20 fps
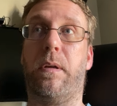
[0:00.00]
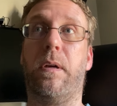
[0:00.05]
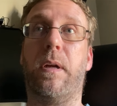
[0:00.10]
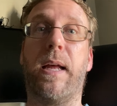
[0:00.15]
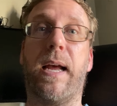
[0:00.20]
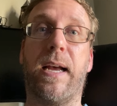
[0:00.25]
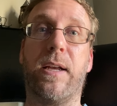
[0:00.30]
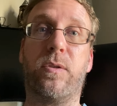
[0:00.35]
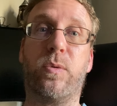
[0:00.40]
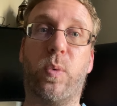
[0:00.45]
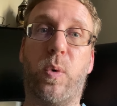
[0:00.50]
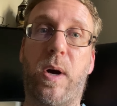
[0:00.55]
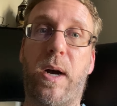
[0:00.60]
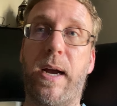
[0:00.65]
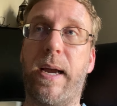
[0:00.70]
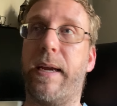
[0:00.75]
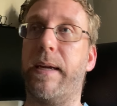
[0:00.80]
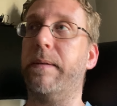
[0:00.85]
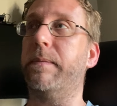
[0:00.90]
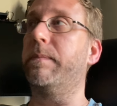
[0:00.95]
That's
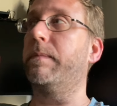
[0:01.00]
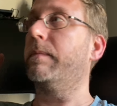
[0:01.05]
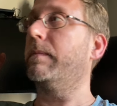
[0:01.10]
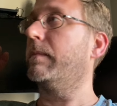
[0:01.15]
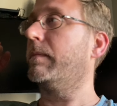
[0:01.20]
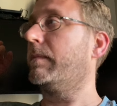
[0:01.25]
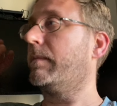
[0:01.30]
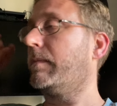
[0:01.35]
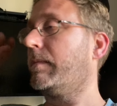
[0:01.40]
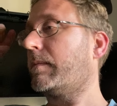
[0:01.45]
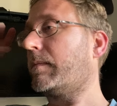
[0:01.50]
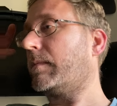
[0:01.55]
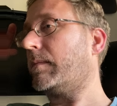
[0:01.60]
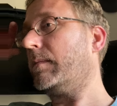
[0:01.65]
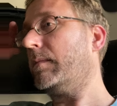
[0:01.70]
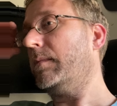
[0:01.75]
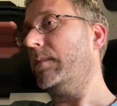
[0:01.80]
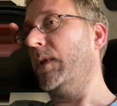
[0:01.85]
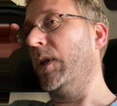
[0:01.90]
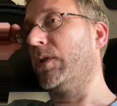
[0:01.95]
why.
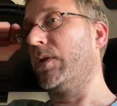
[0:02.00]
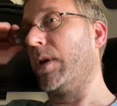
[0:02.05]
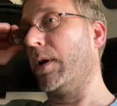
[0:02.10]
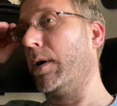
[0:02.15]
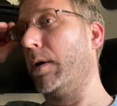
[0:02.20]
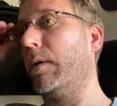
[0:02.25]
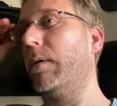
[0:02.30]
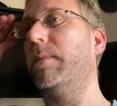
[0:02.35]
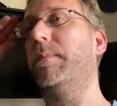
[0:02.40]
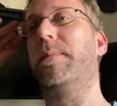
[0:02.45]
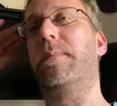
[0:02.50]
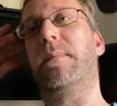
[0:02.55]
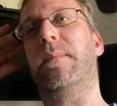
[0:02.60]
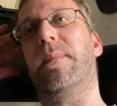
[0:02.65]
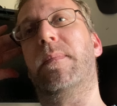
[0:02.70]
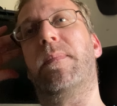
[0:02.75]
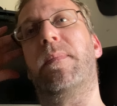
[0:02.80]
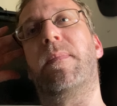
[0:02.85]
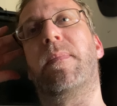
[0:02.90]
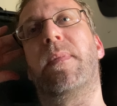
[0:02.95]
So
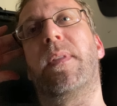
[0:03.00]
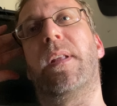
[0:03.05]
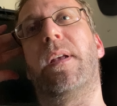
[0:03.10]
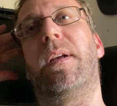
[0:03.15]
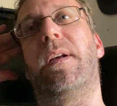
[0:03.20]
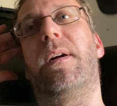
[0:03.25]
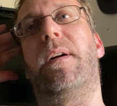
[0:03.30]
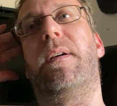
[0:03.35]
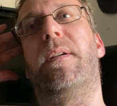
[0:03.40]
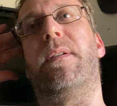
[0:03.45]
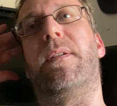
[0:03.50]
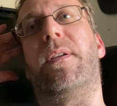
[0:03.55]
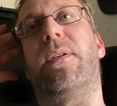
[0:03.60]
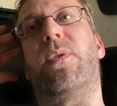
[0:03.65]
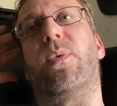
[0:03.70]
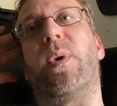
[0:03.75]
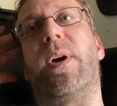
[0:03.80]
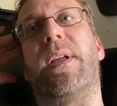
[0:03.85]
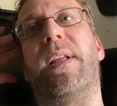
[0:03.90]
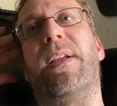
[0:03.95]
this is
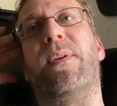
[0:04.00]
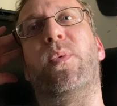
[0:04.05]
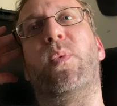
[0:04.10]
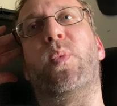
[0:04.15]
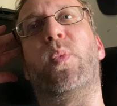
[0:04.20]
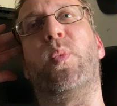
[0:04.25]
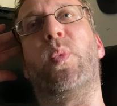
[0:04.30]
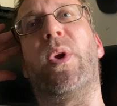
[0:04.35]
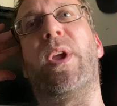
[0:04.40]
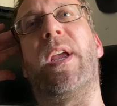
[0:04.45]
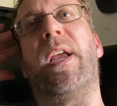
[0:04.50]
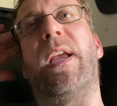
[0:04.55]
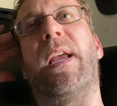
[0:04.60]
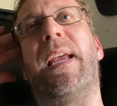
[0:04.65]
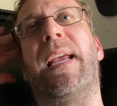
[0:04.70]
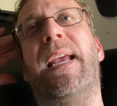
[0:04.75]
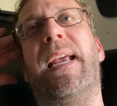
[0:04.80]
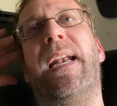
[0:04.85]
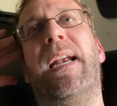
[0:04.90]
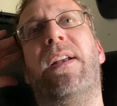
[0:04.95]
why
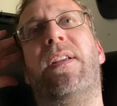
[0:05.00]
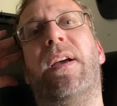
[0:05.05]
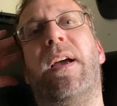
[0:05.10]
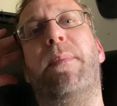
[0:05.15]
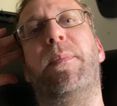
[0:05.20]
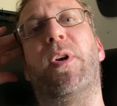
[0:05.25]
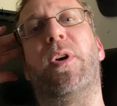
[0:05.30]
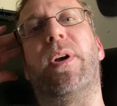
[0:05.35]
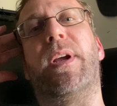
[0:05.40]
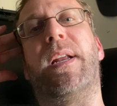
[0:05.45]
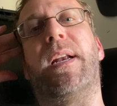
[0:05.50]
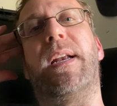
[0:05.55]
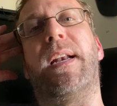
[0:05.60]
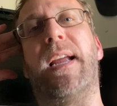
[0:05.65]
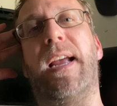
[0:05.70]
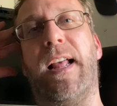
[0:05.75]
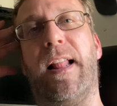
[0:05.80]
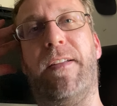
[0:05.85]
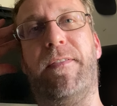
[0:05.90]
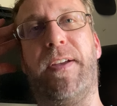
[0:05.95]
anytime you're in an
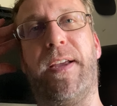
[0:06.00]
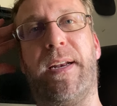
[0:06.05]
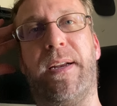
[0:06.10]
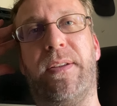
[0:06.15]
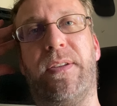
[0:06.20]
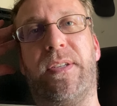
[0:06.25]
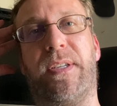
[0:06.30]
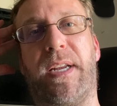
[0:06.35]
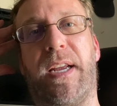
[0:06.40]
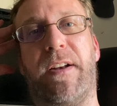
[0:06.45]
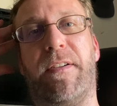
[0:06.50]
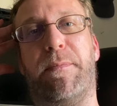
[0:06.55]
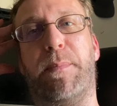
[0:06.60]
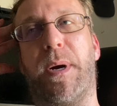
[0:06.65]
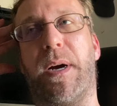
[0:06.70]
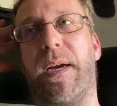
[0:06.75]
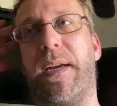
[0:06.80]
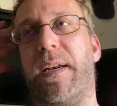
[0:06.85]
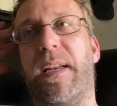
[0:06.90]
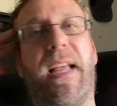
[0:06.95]
elevated state of
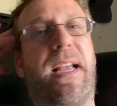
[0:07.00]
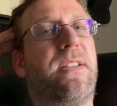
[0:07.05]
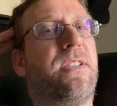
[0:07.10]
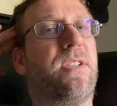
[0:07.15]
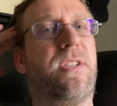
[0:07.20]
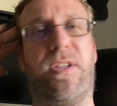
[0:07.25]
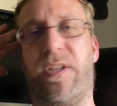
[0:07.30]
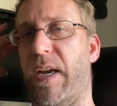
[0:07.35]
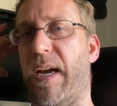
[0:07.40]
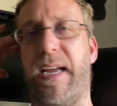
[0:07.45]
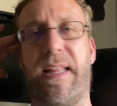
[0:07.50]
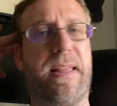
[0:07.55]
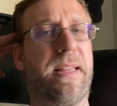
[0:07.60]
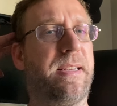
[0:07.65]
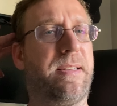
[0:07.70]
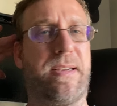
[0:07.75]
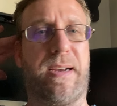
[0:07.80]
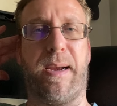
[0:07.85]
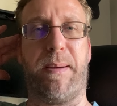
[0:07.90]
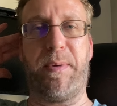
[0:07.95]
mind, that's not the
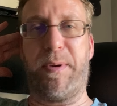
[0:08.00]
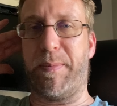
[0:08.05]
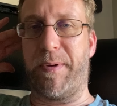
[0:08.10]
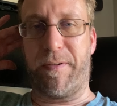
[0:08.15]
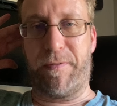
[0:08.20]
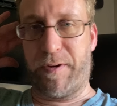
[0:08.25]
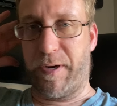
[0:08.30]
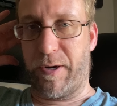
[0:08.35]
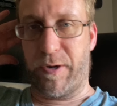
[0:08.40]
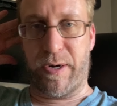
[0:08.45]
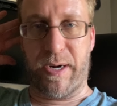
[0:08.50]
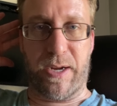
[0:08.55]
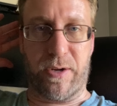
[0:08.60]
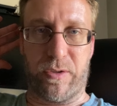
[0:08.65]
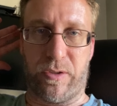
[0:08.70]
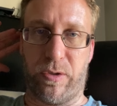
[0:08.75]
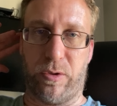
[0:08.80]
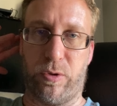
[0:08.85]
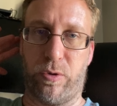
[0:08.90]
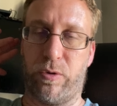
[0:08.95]
time to be figuring out
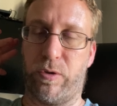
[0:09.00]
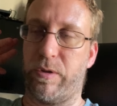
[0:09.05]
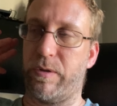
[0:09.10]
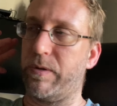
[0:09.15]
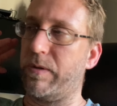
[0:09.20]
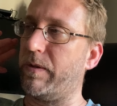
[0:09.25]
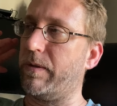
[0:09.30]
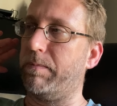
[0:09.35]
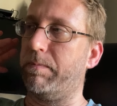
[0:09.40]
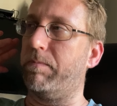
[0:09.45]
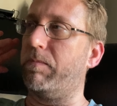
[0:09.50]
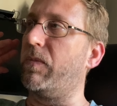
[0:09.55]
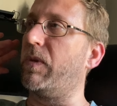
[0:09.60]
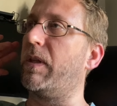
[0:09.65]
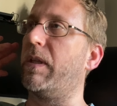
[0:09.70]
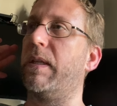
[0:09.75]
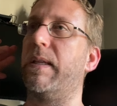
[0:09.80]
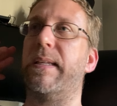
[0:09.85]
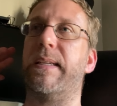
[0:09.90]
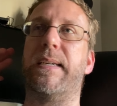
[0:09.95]
solutions.
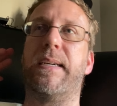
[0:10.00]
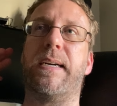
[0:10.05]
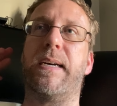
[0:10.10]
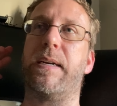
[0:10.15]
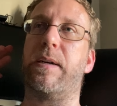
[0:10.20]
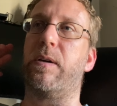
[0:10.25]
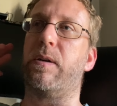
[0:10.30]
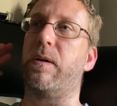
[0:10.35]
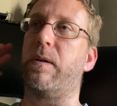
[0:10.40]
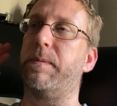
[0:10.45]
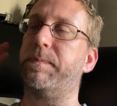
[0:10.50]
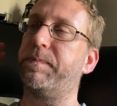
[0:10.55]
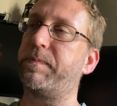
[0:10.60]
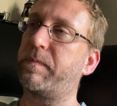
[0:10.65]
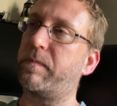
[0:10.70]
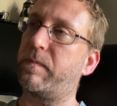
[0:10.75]
Not at all.